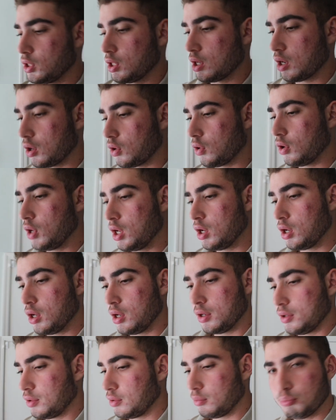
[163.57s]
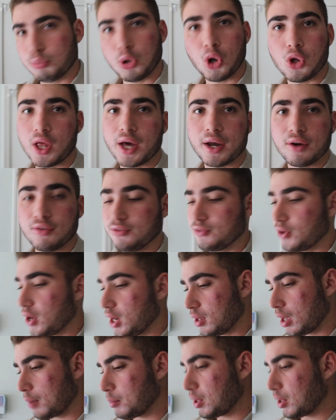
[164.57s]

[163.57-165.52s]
you know, pull out a frame.